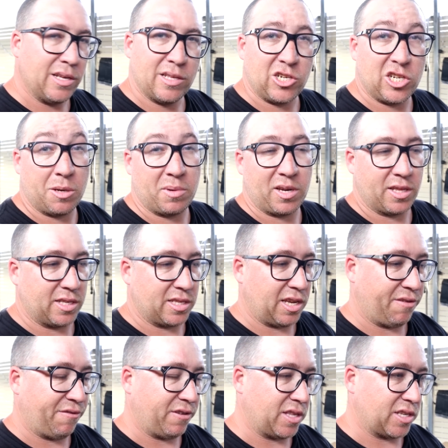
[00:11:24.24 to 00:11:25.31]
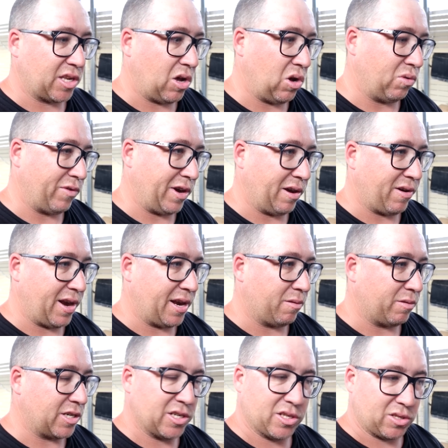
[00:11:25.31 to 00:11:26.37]
shimming of the diff and this whole rear end,
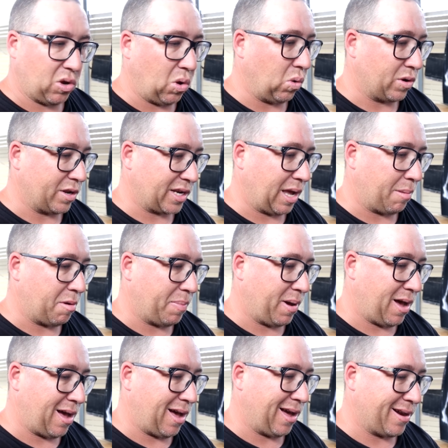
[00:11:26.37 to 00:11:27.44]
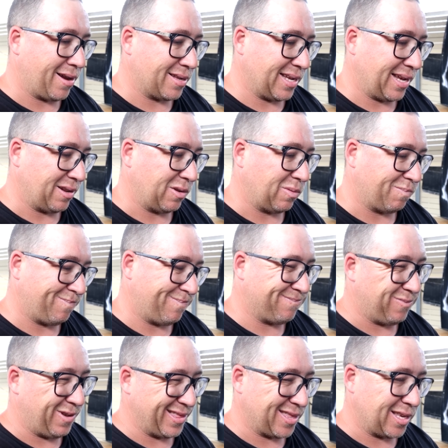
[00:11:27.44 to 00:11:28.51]
which is all going to come apart. And
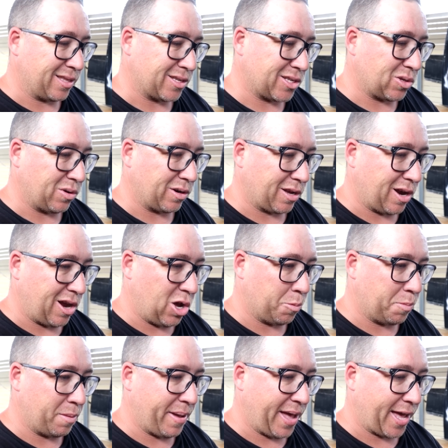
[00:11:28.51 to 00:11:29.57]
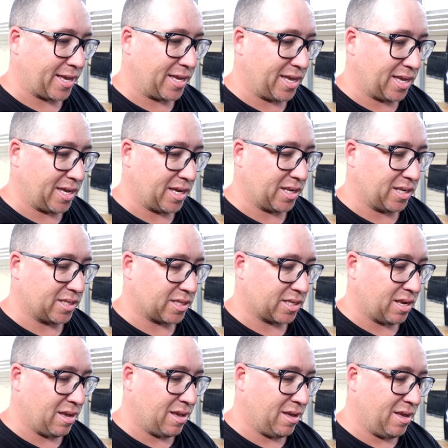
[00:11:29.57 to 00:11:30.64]
one thing that's sort of going to hold me back is
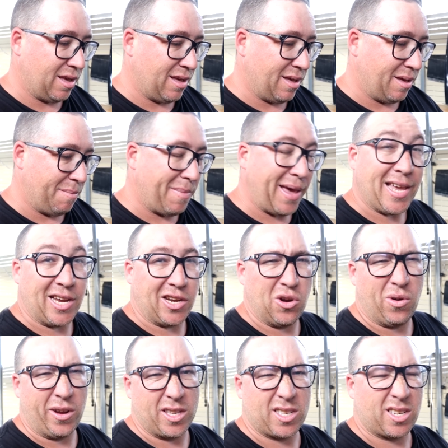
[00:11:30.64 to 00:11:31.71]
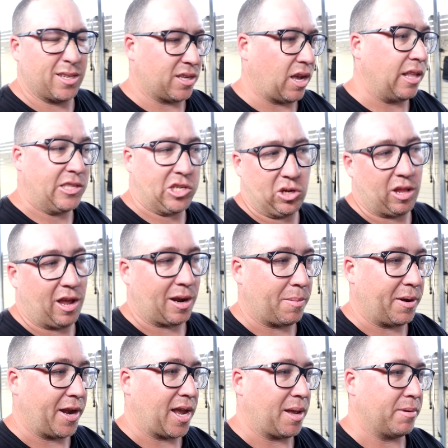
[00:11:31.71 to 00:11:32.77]
making noise, because I do like
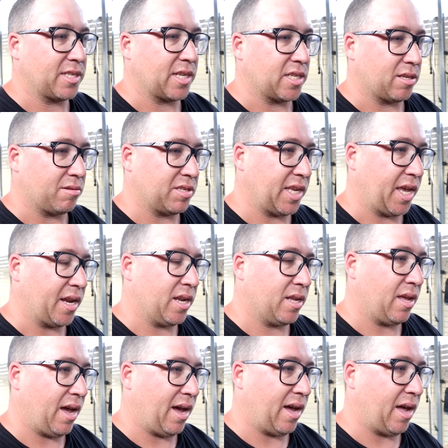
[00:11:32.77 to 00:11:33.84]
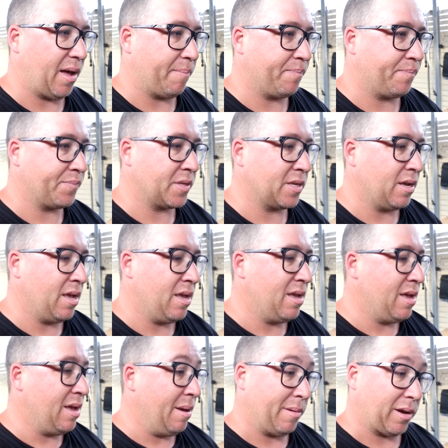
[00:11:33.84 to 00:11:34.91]
my neighbours, as I've said. I'm
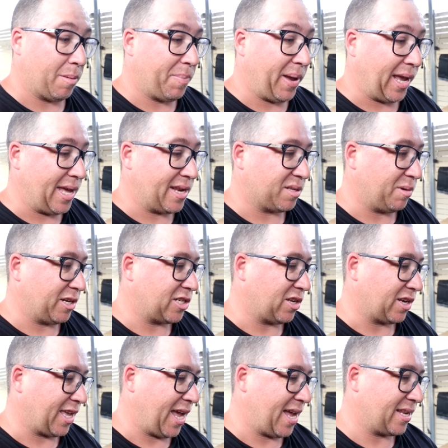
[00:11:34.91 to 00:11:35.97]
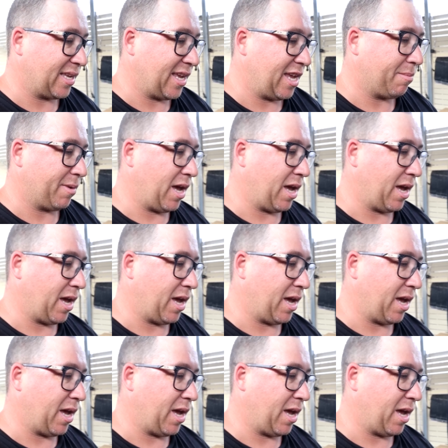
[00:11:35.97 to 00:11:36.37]
going to bang out as much as I can, keep